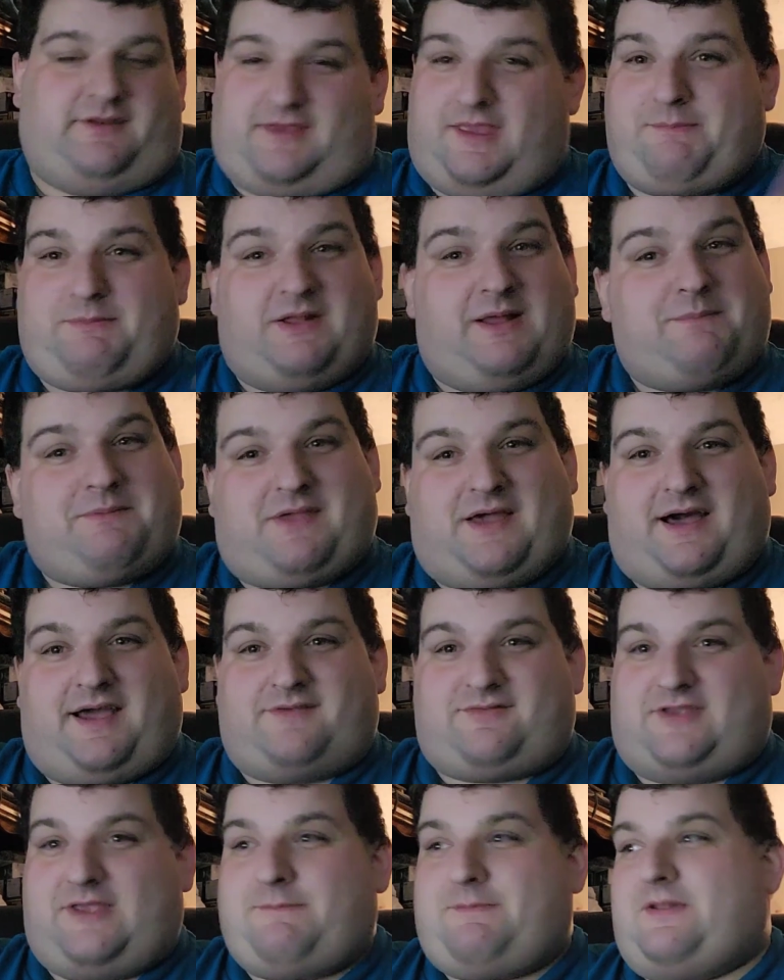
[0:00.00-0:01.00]
Keep it up,
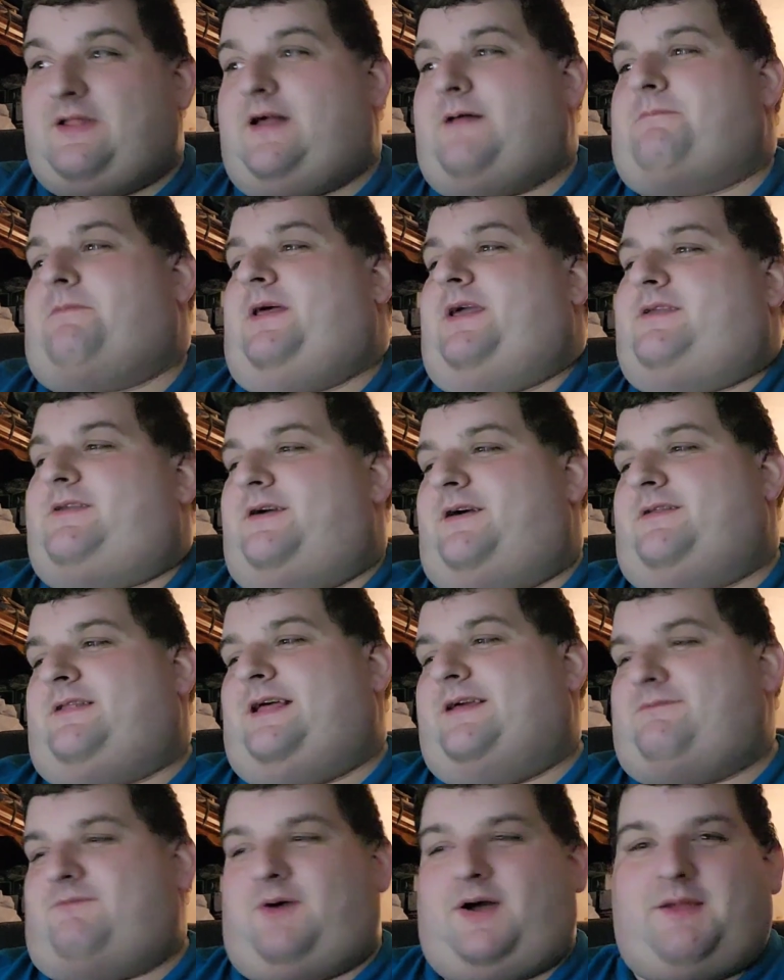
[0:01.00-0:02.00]
guys. Keep it up. Like,
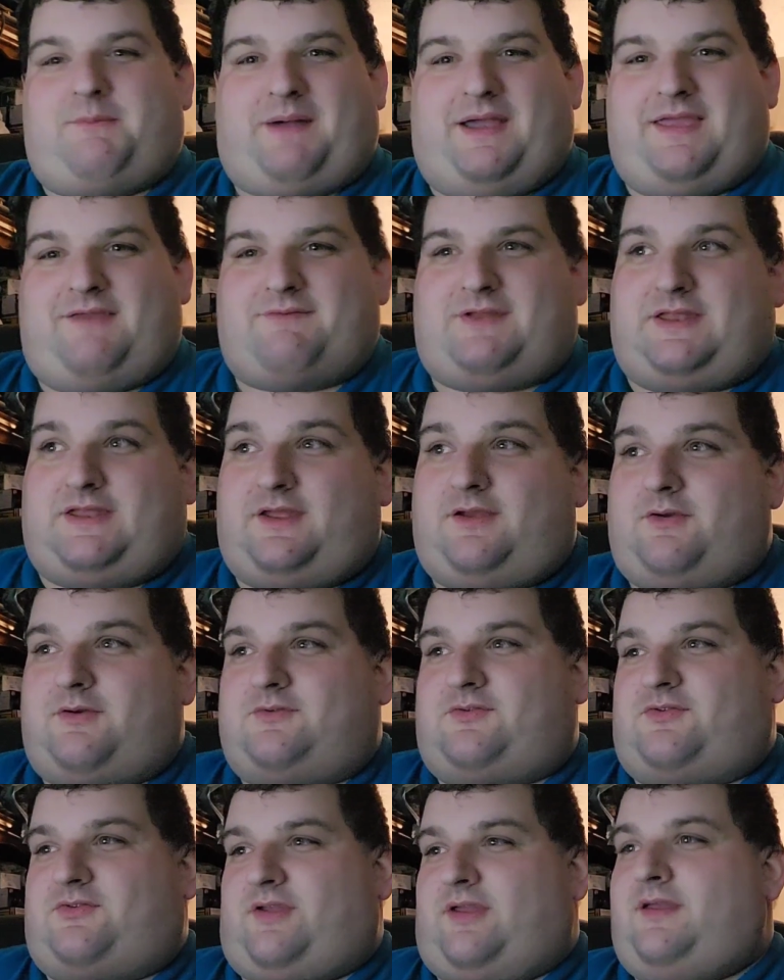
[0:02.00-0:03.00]
why am I even here?
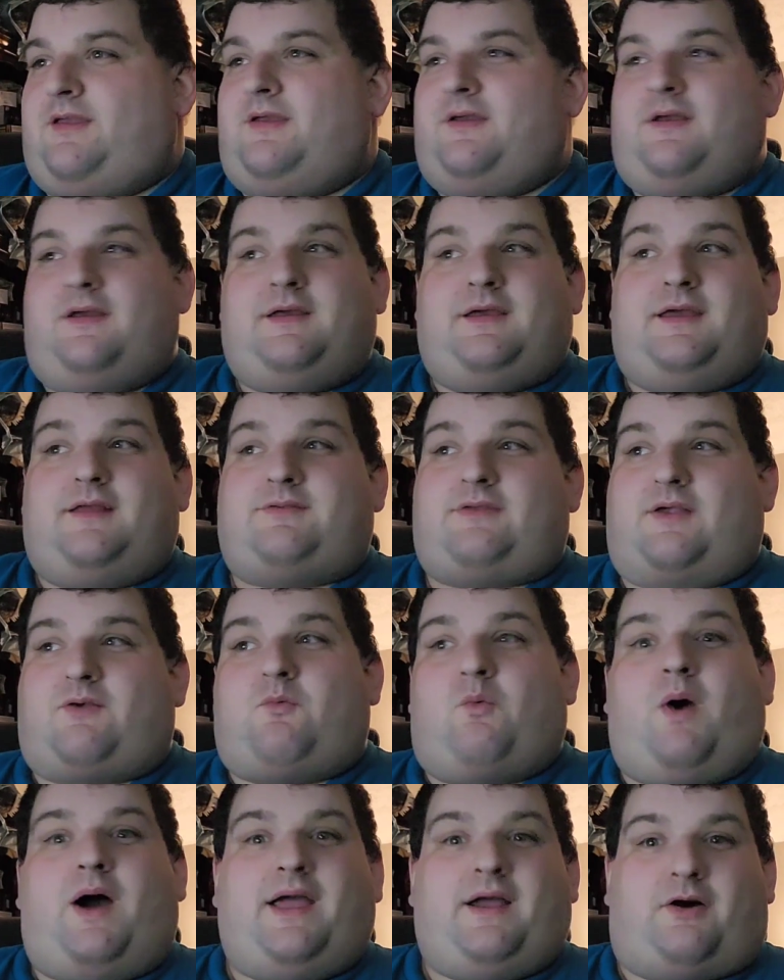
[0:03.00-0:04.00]
It's just like,
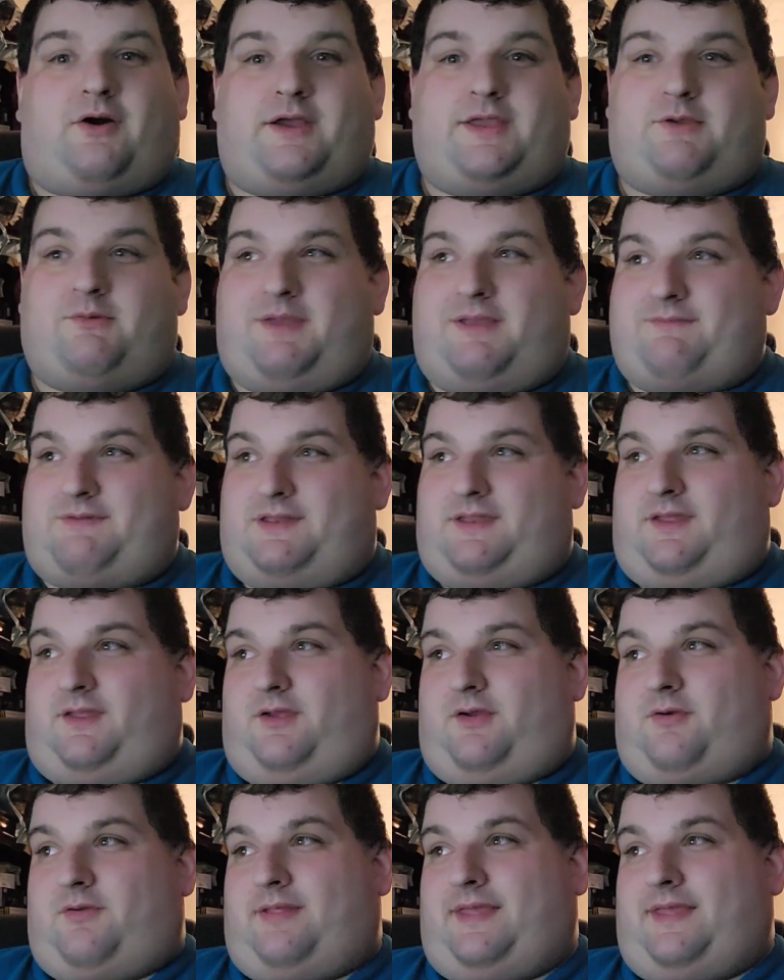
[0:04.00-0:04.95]
why are you even here?